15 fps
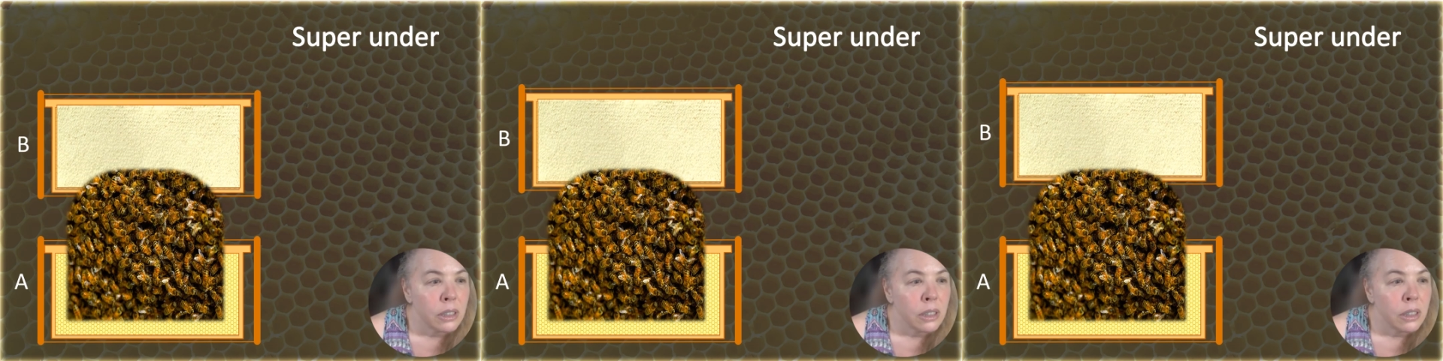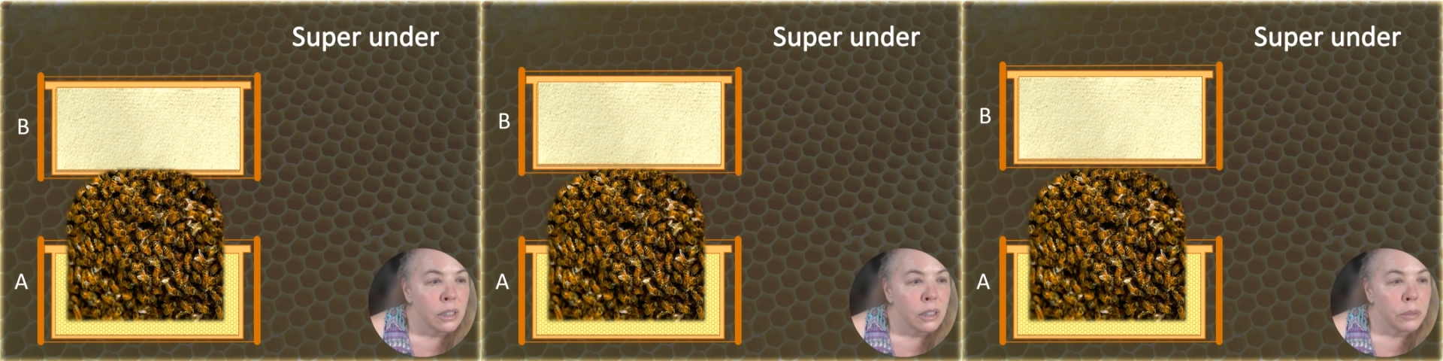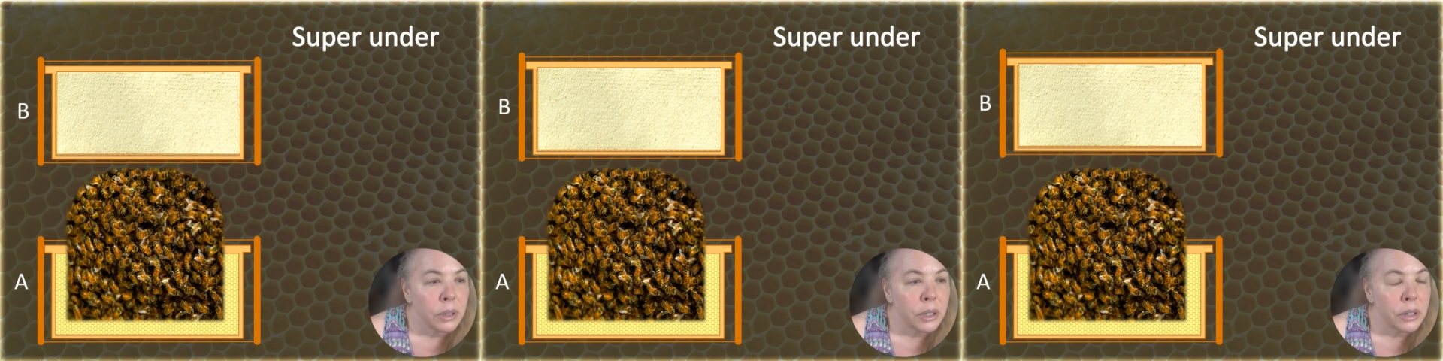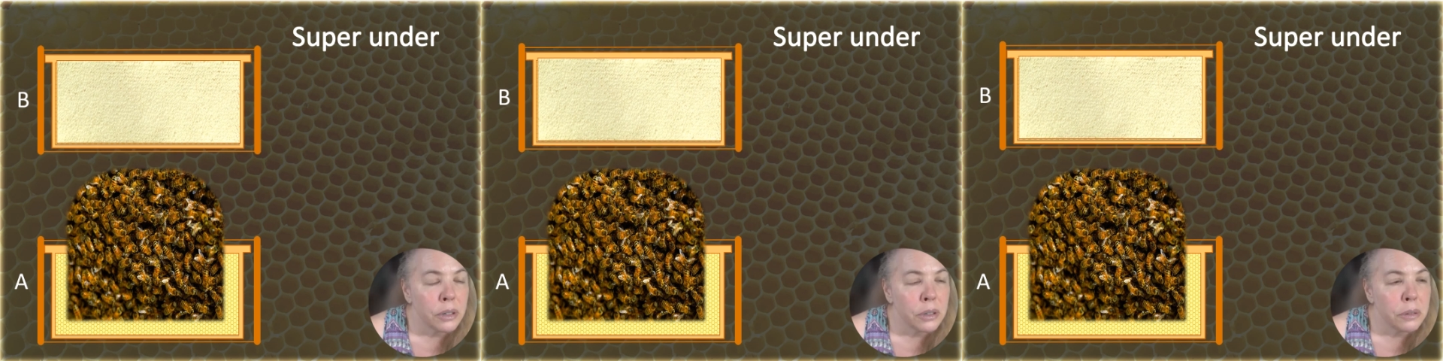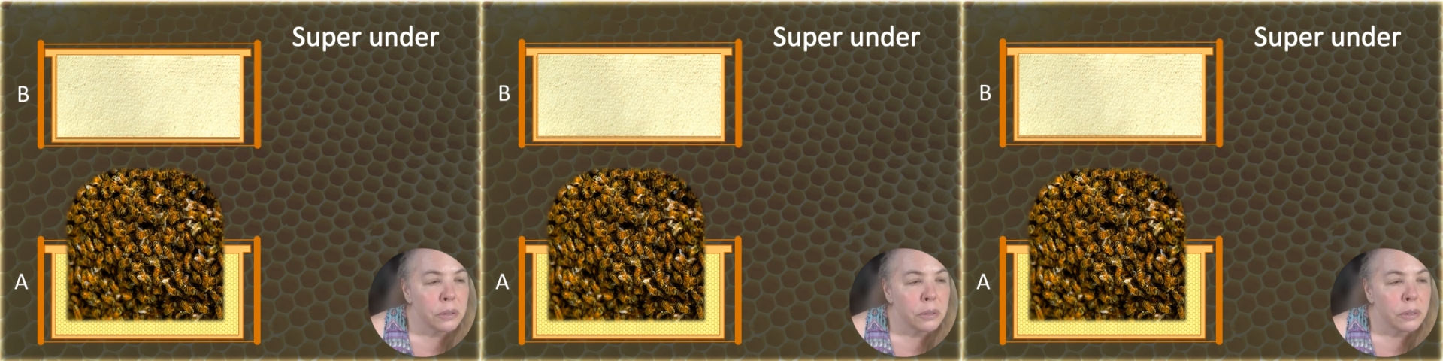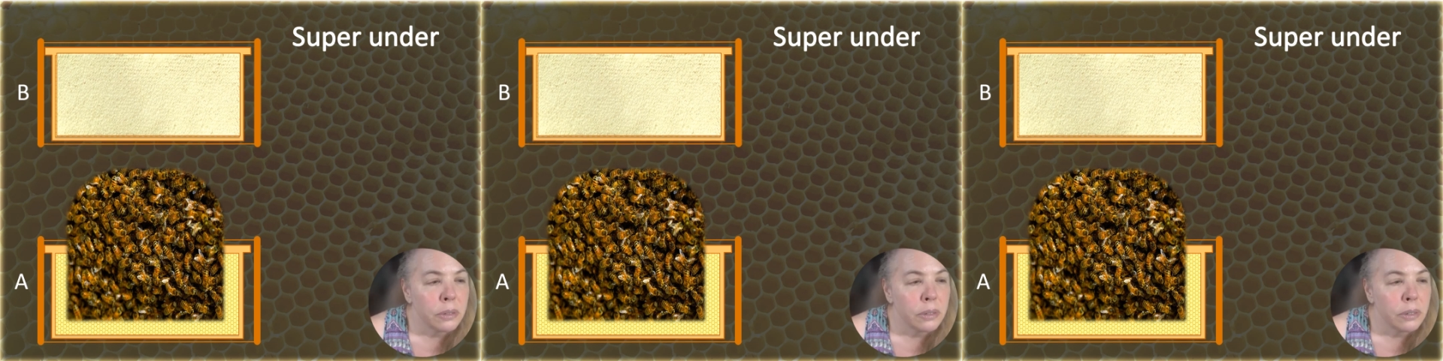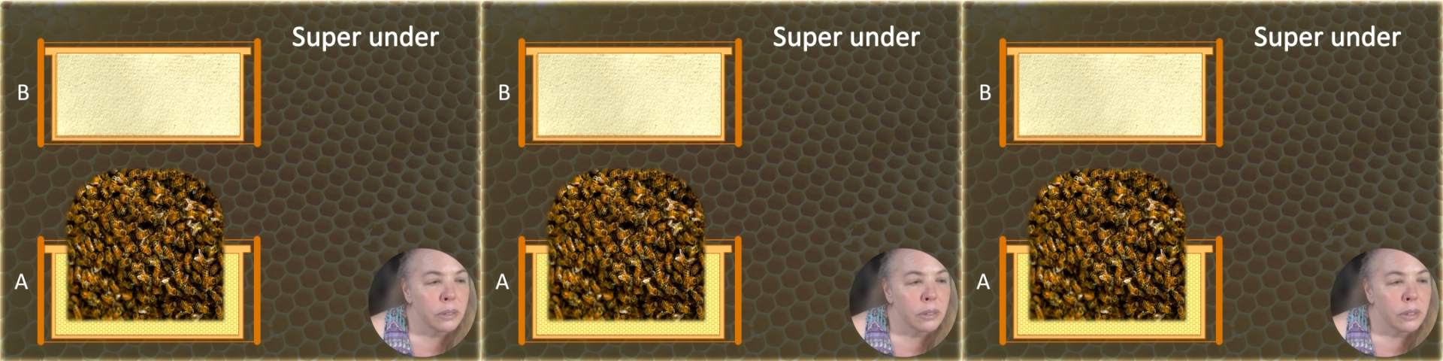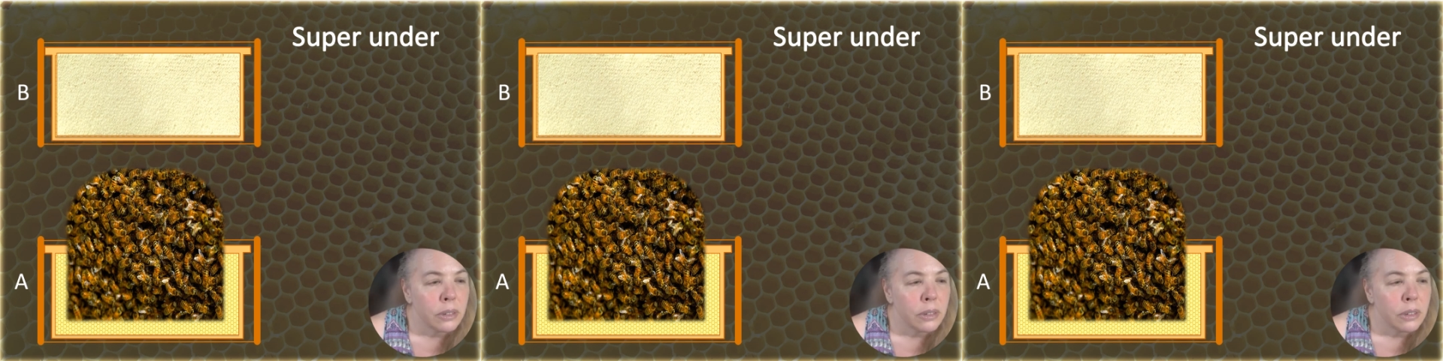Here we go.
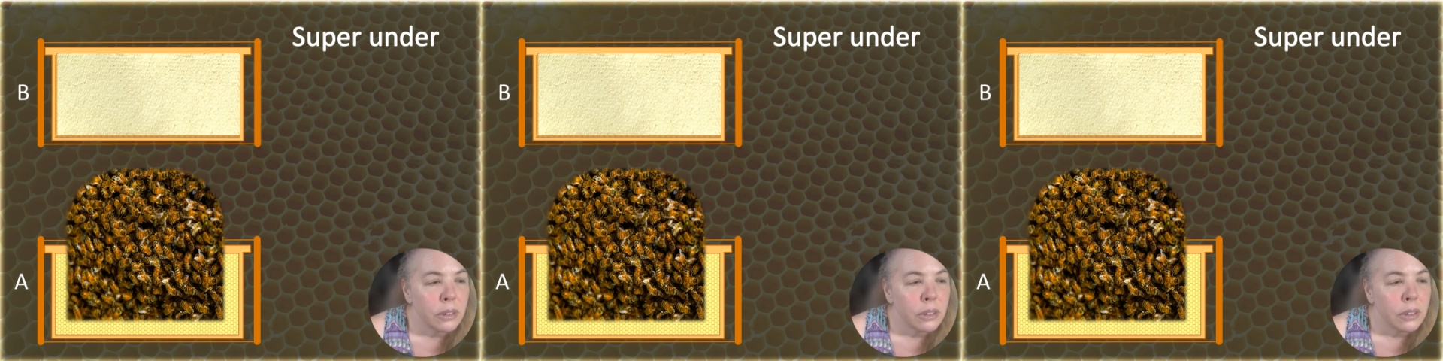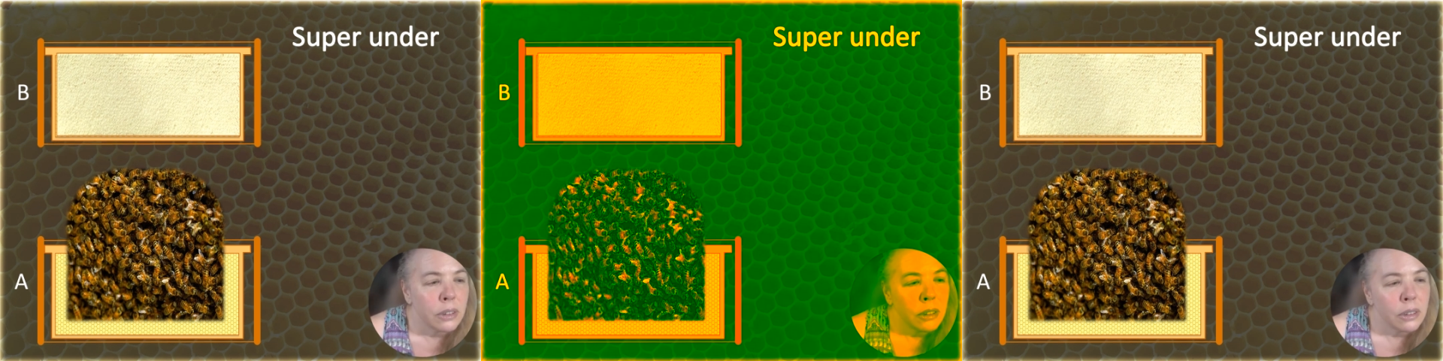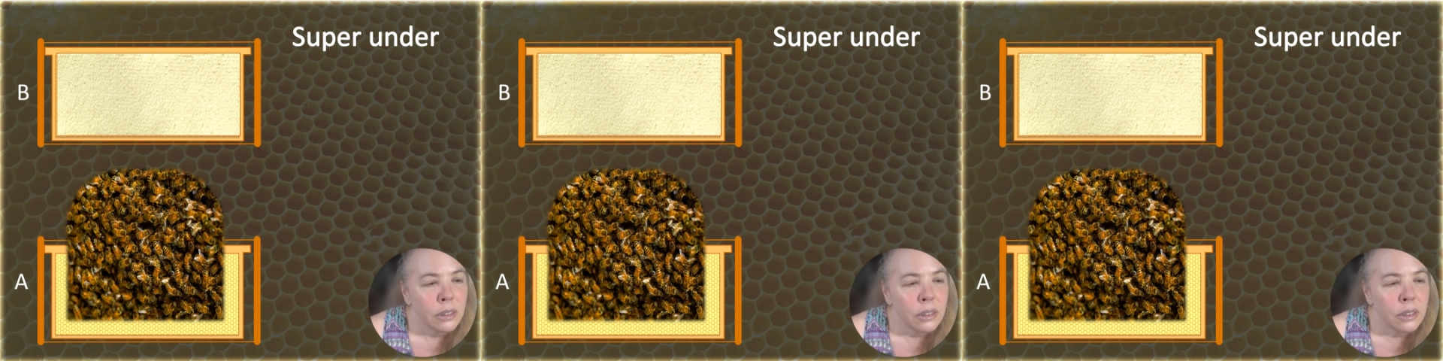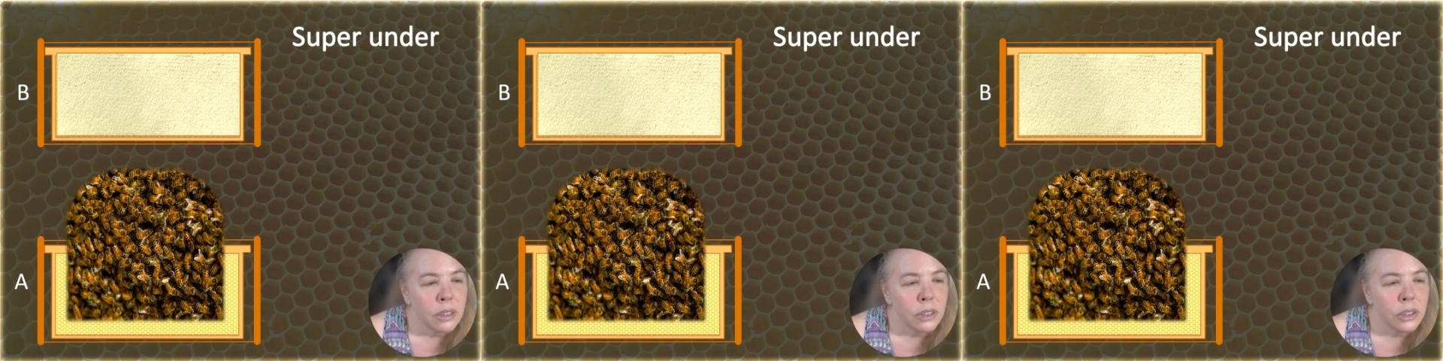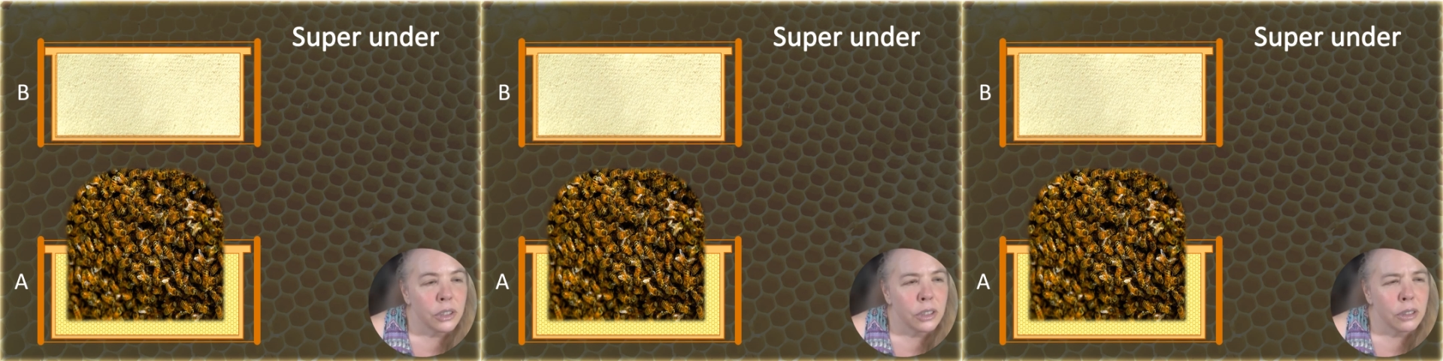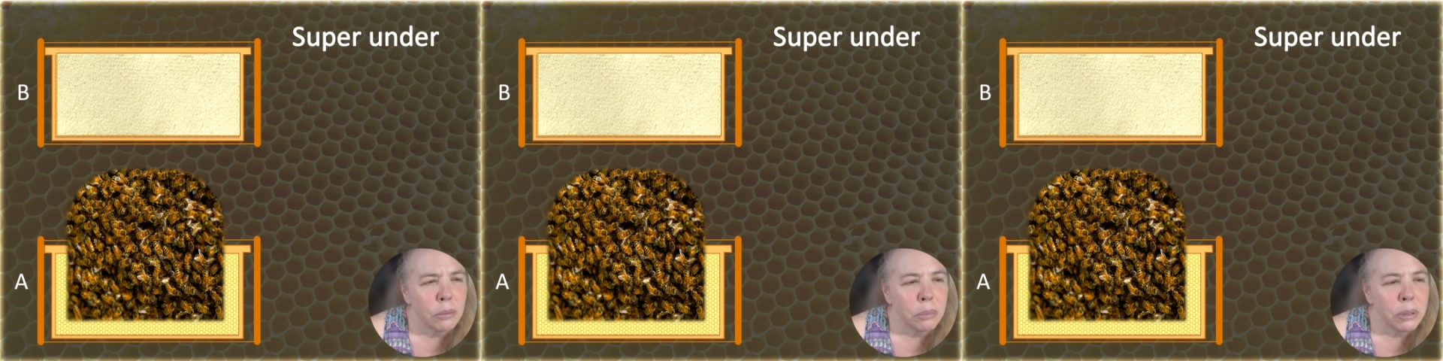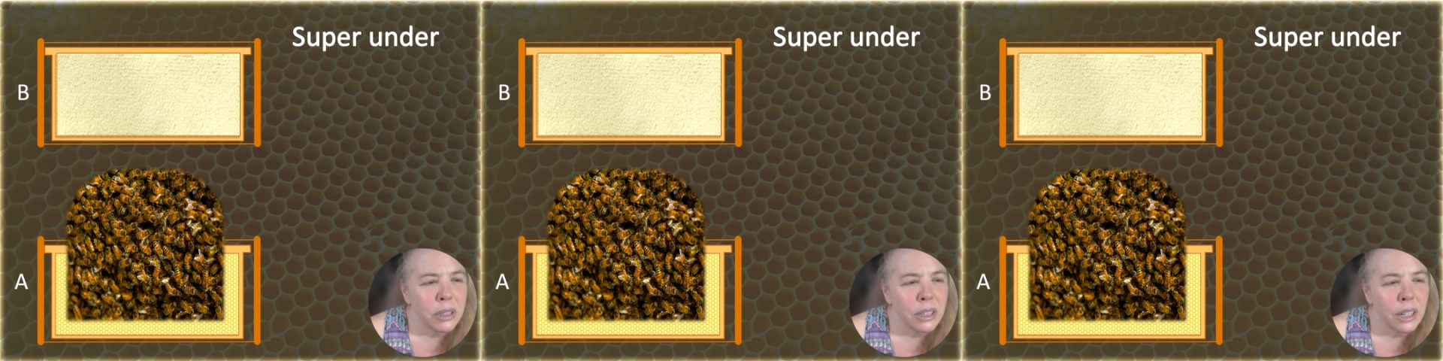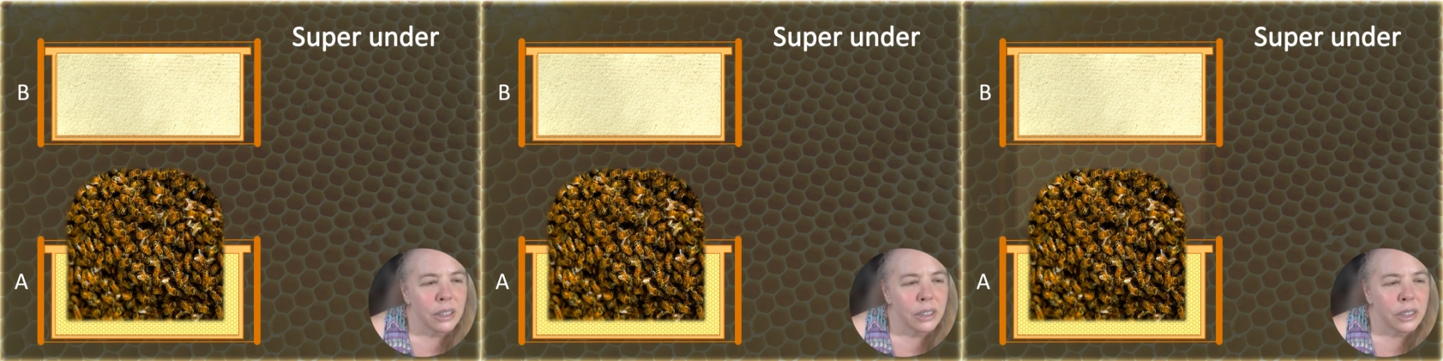There shouldn't
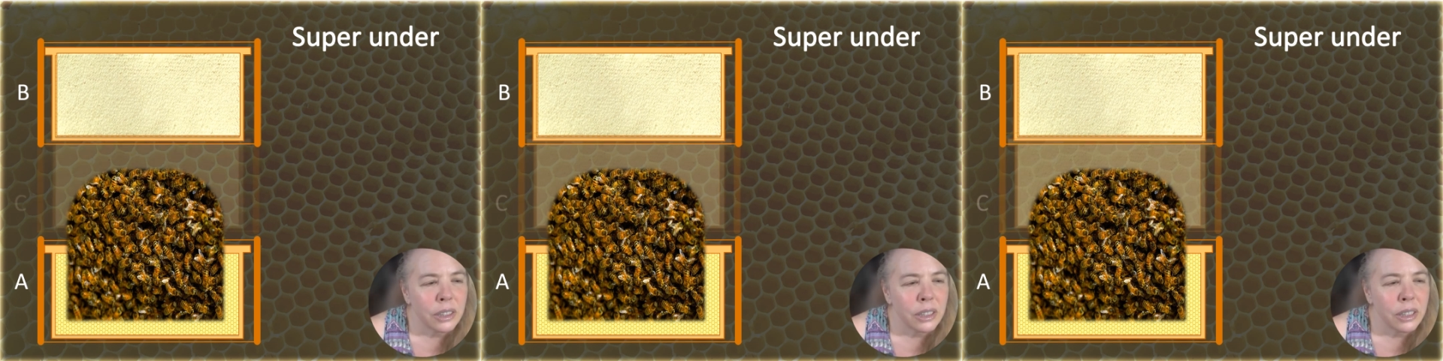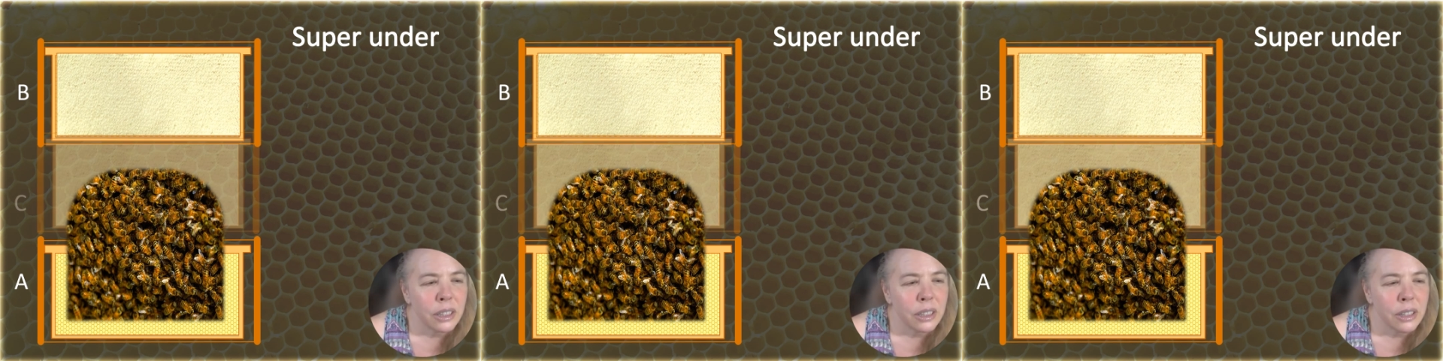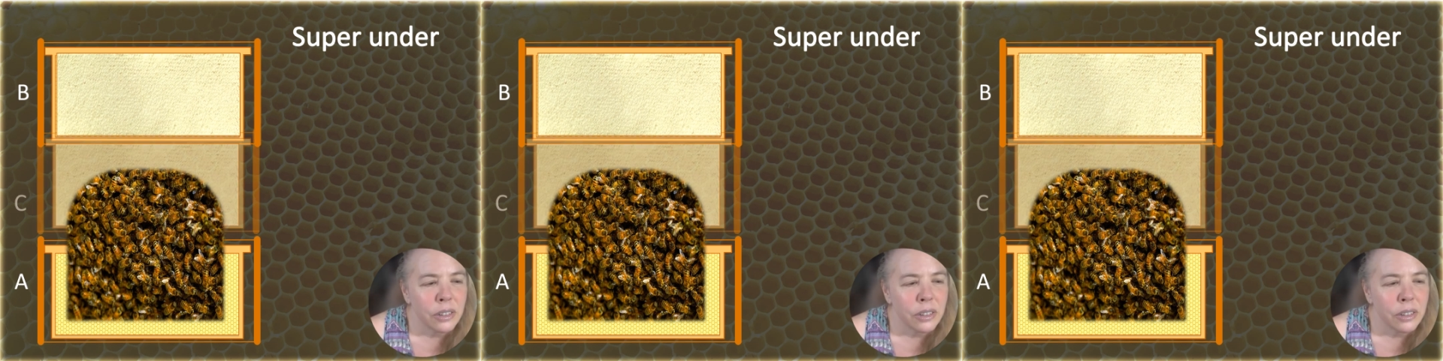be actually,